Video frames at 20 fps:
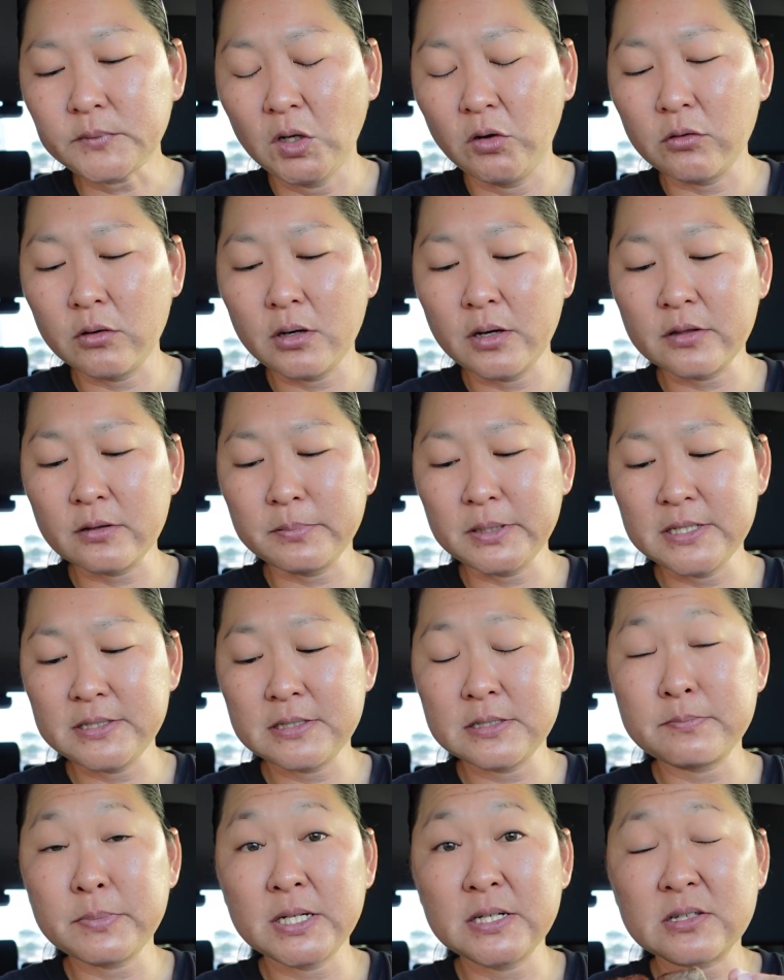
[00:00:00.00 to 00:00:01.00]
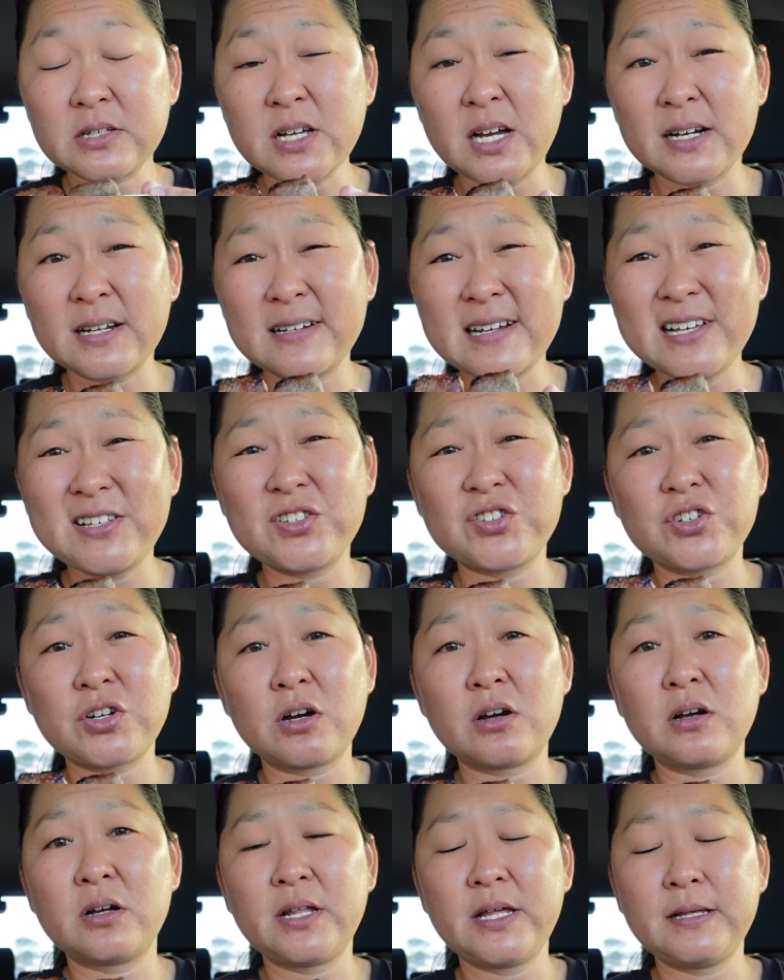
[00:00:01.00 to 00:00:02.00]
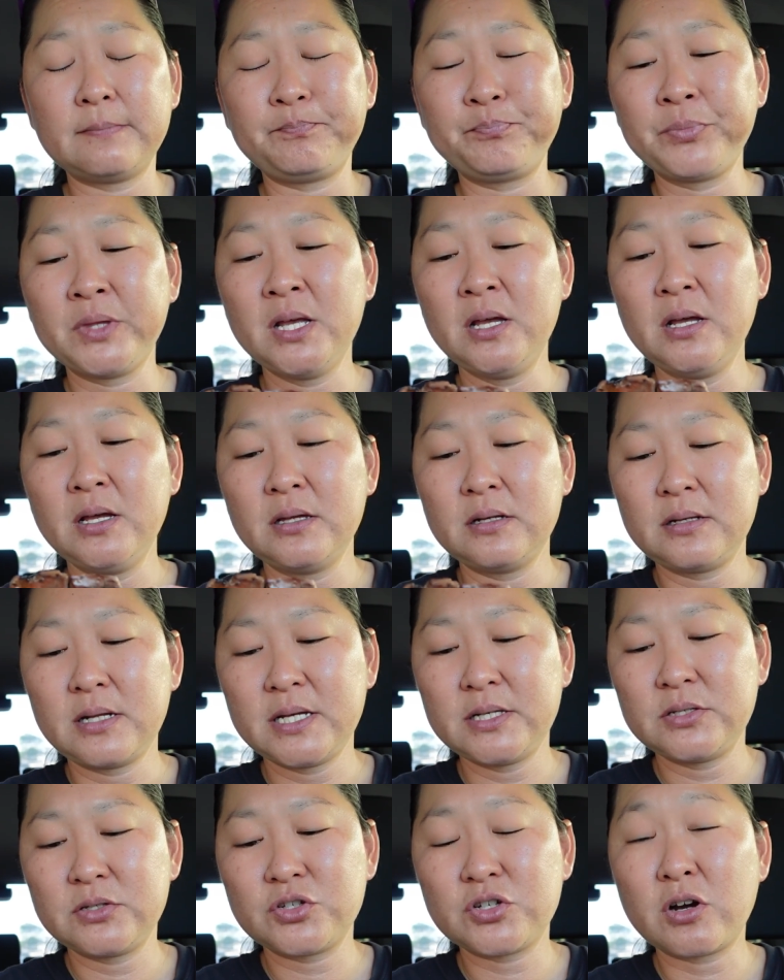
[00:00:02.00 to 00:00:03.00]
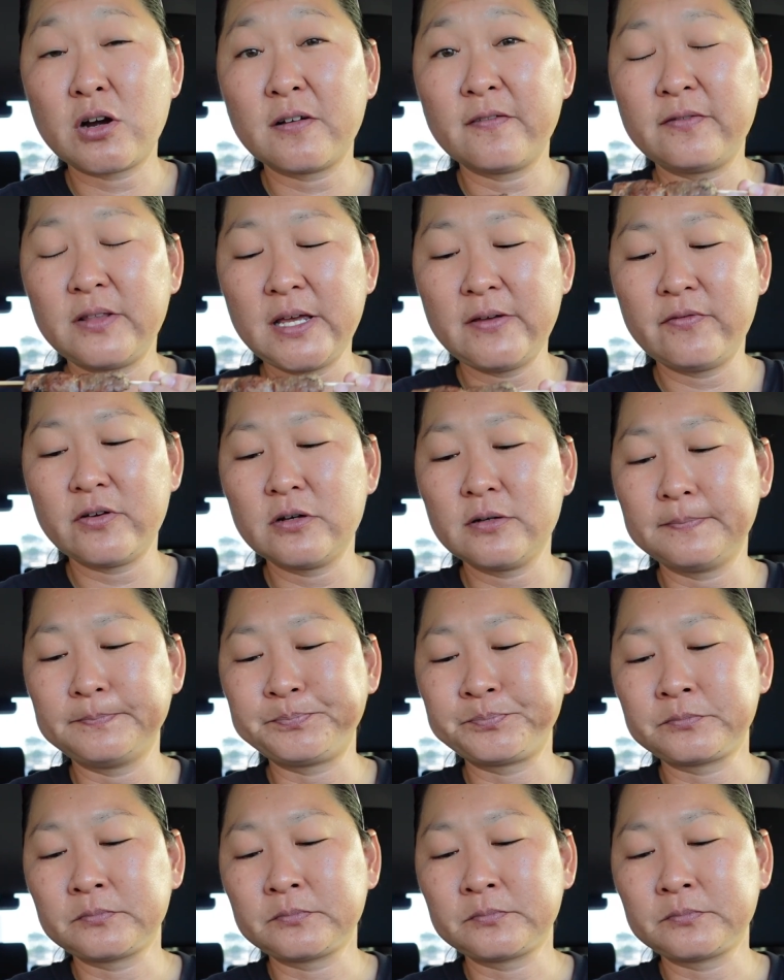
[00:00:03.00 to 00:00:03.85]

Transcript: or other places, but it's got a nice char on it, nice char flavor.